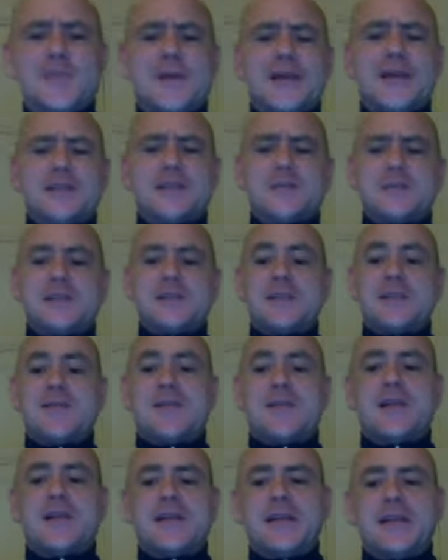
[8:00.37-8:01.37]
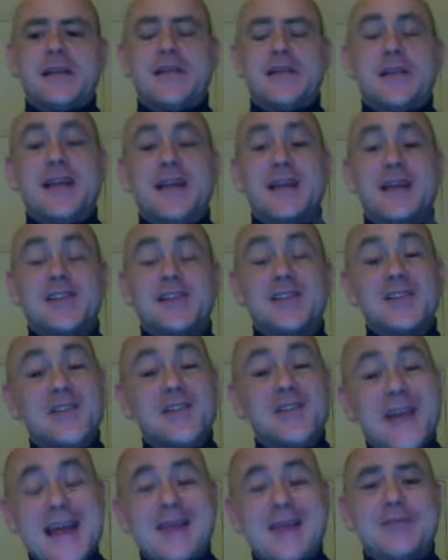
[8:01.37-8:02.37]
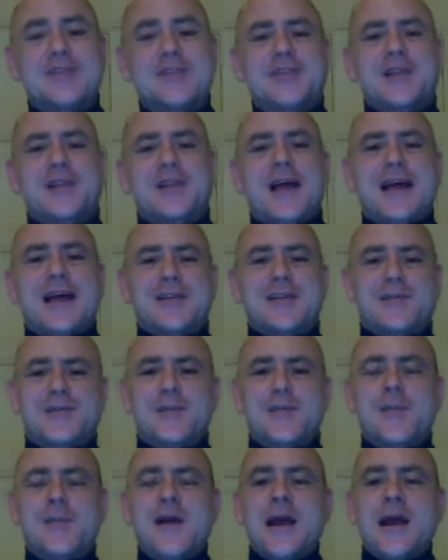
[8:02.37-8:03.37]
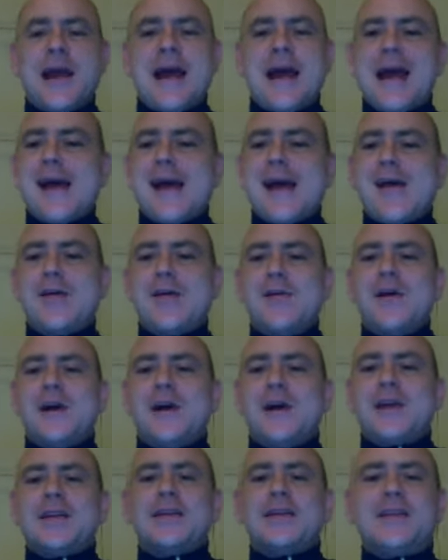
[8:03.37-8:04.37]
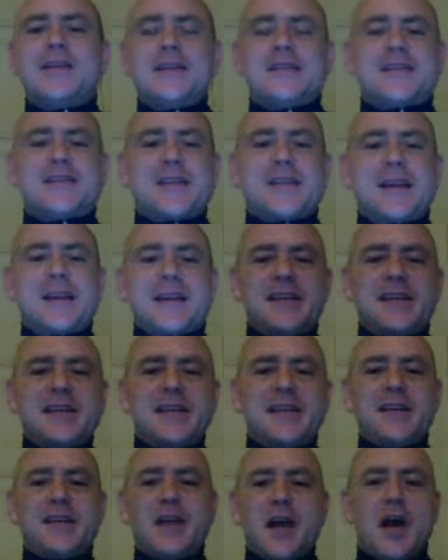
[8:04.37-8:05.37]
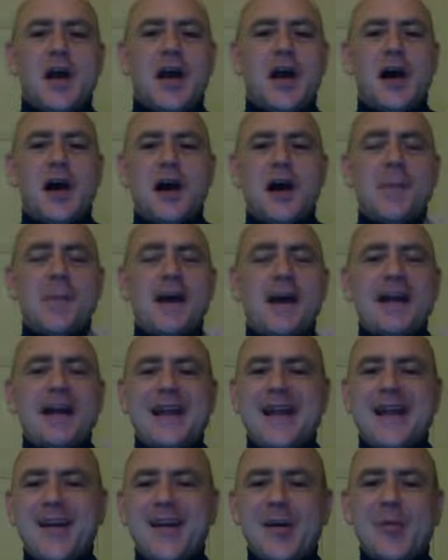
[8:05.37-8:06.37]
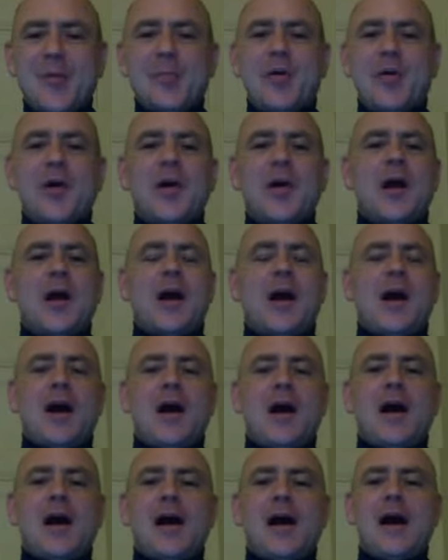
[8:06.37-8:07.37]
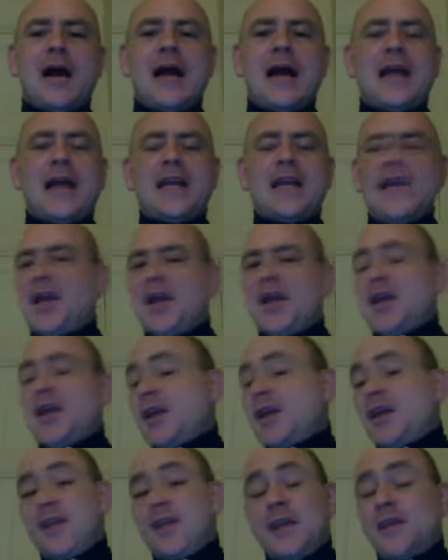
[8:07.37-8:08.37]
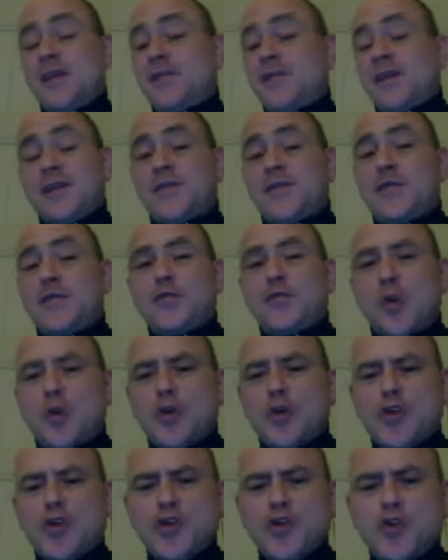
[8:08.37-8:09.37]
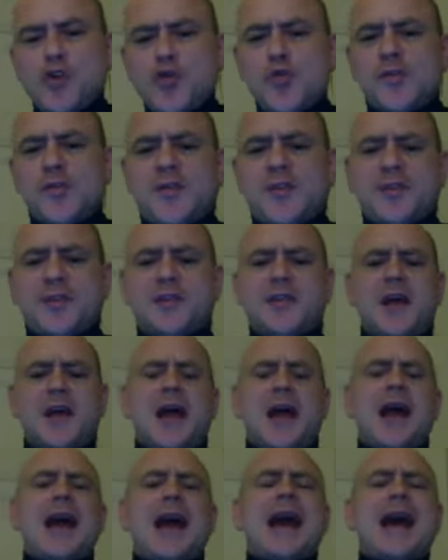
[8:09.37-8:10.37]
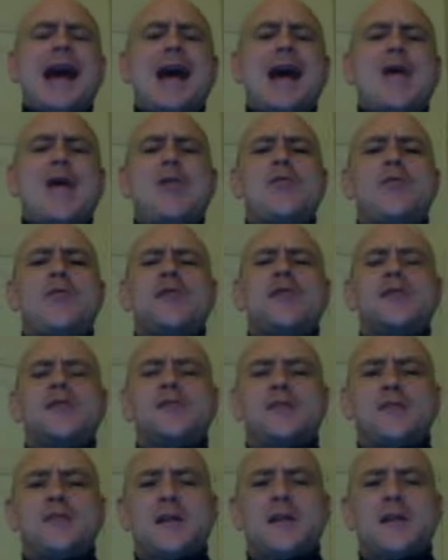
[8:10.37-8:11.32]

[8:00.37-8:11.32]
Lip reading: and specifically the English language classroom, how this technique might help, and even if you don't use it, how this